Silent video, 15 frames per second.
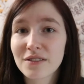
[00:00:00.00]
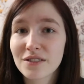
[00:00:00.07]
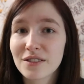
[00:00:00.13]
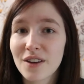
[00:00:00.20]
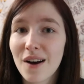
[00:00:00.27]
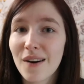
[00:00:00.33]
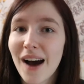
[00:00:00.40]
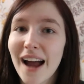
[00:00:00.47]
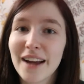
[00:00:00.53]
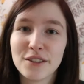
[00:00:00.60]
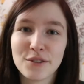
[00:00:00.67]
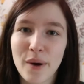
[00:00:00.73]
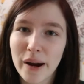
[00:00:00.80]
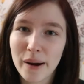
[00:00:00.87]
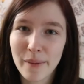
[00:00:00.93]
so I
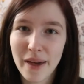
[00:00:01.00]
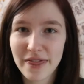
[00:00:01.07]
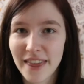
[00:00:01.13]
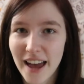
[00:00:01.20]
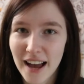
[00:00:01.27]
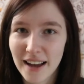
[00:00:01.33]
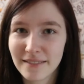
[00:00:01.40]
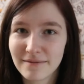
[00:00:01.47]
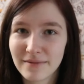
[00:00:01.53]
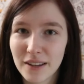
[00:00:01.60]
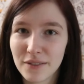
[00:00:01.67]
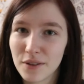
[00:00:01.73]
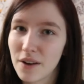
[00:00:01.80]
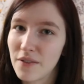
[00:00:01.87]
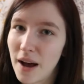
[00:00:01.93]
do recommend that
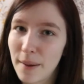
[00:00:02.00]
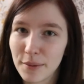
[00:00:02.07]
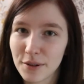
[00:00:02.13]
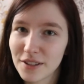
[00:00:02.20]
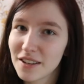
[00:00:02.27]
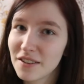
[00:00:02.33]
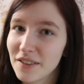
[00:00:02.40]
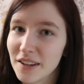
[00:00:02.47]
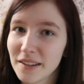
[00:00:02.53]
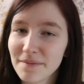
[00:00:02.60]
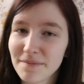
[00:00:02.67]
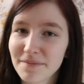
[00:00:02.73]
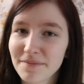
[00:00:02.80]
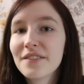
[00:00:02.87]
if you have Apple TV.